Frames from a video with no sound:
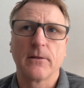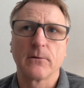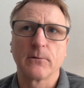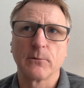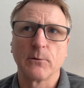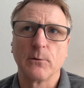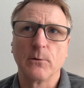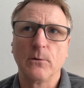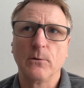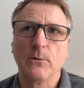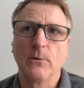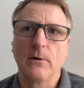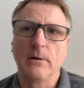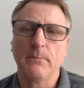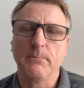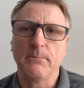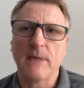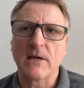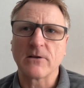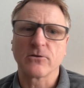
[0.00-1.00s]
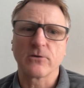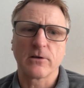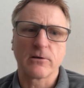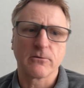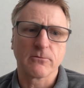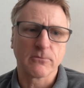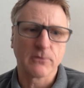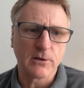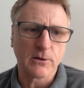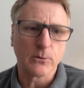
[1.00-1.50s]
through
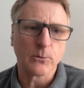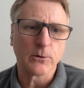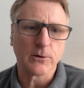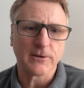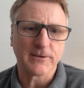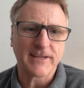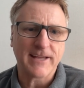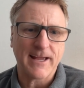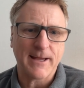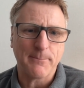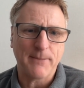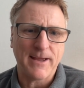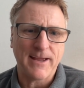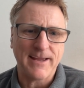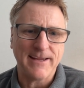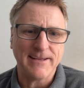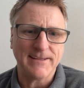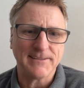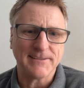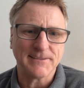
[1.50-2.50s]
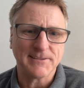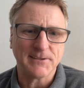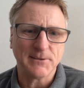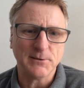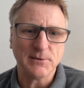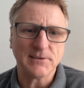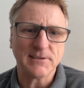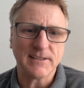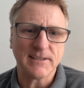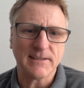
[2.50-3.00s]
measuring real world campaigns
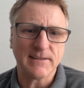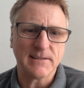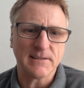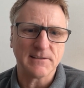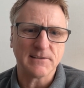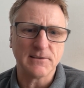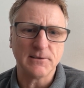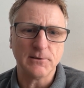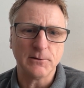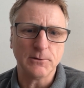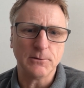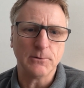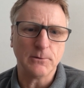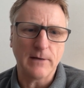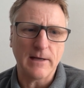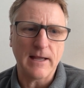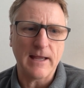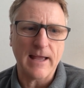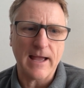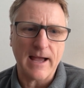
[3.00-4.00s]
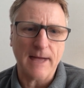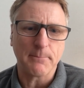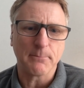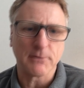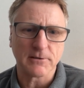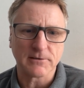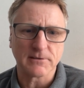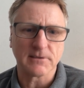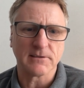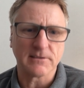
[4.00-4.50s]
using this new AI
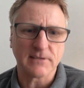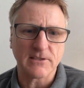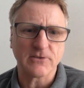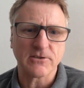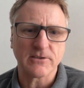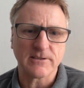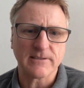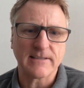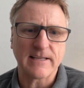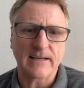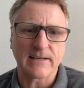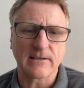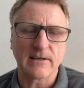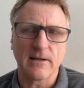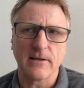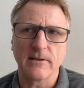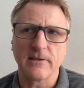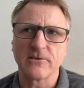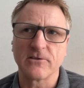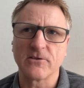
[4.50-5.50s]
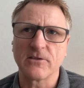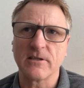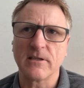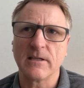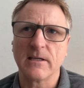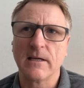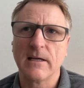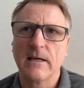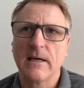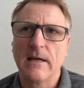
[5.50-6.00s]
personalization technology.
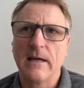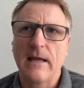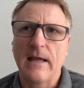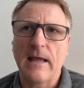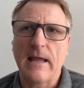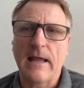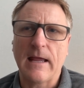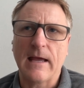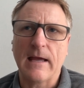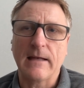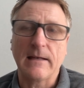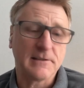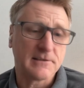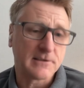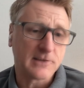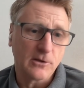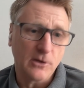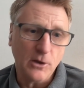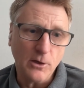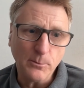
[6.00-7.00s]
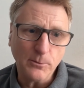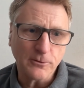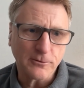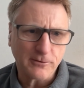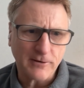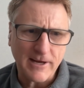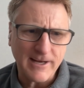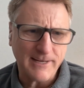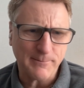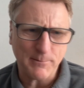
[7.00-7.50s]
And it's global,
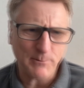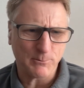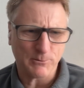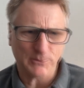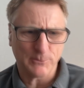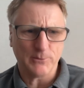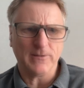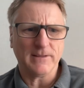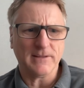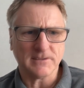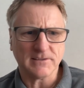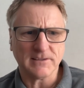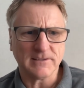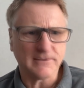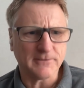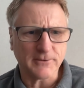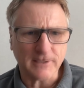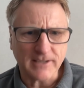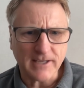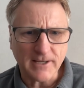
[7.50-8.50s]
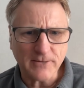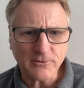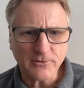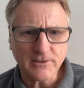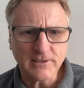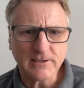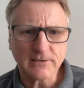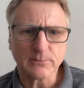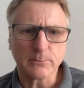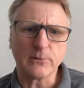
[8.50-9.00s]
right? I mean, we're doing this in different
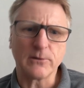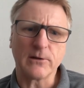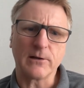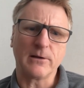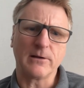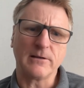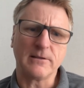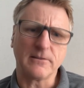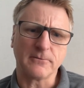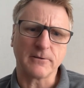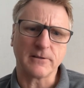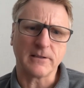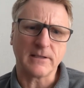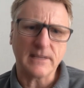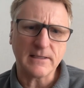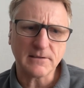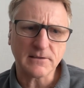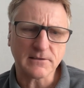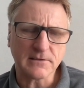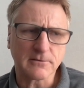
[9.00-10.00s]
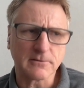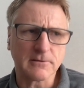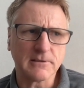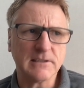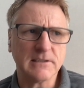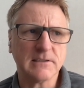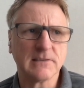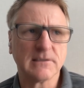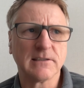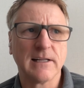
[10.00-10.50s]
countries, we're doing it in different
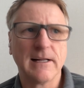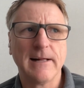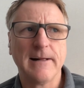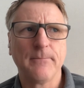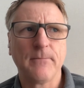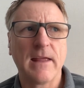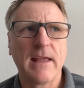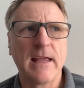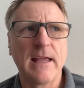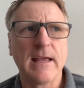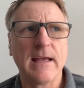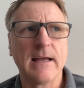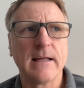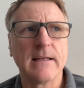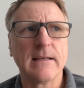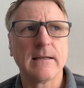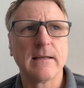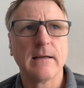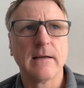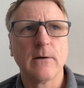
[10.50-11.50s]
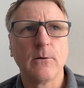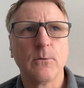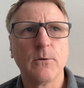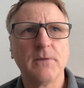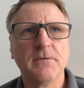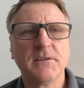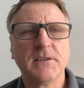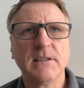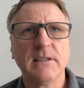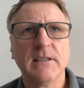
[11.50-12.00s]
industries. And
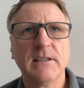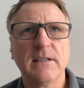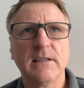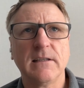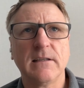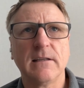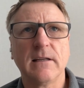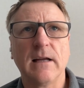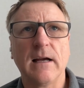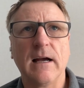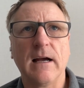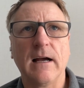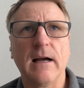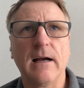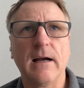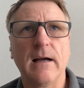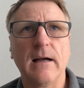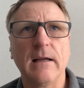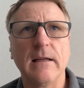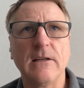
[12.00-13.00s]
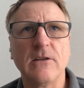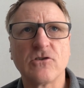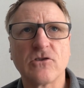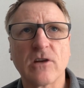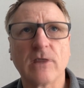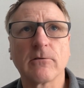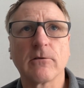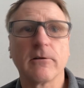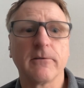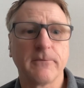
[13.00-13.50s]
we've seen, uh, in
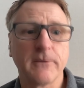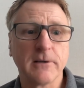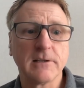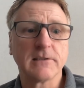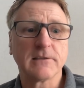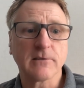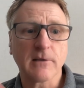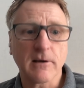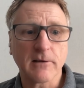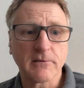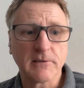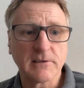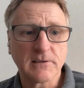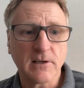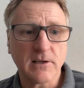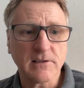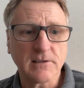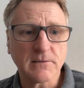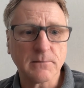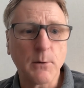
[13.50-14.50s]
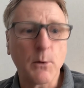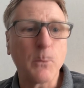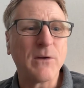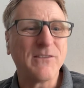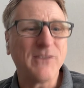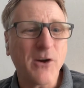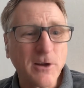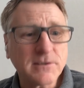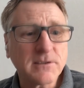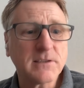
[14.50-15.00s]
general, very strong results, but
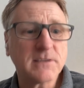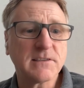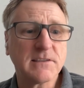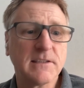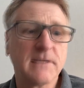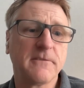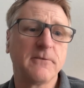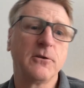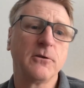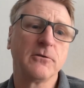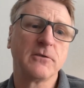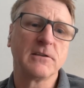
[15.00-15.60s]
we've also seen a few